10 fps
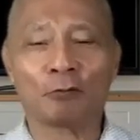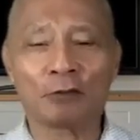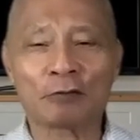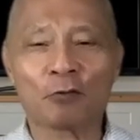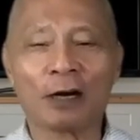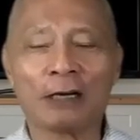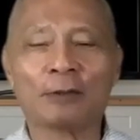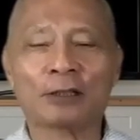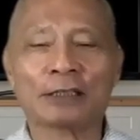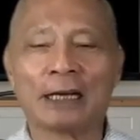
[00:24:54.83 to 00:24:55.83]
And this is why,
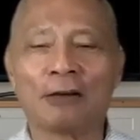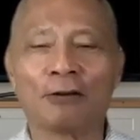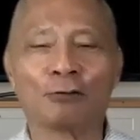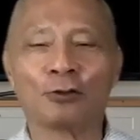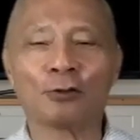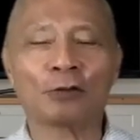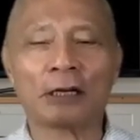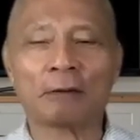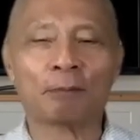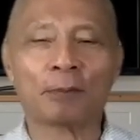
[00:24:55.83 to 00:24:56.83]
because I don't do
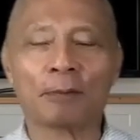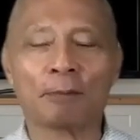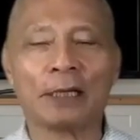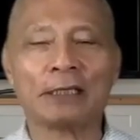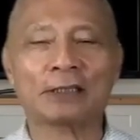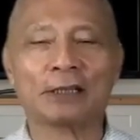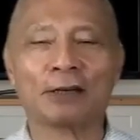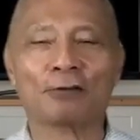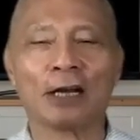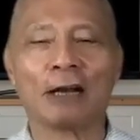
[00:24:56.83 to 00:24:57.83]
clickbait.
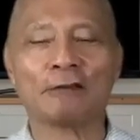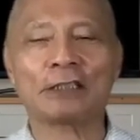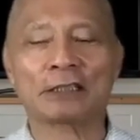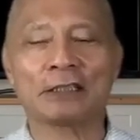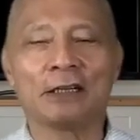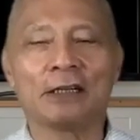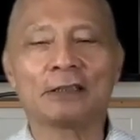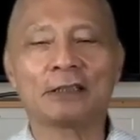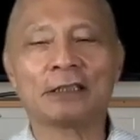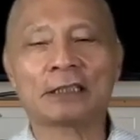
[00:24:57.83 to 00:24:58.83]
I don't have these
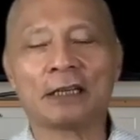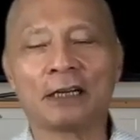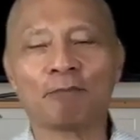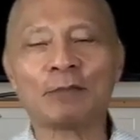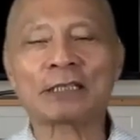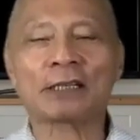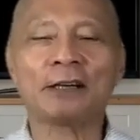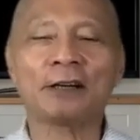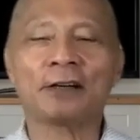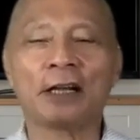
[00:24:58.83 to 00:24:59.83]
this uh,
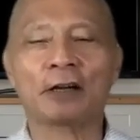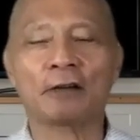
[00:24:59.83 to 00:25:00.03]
misleading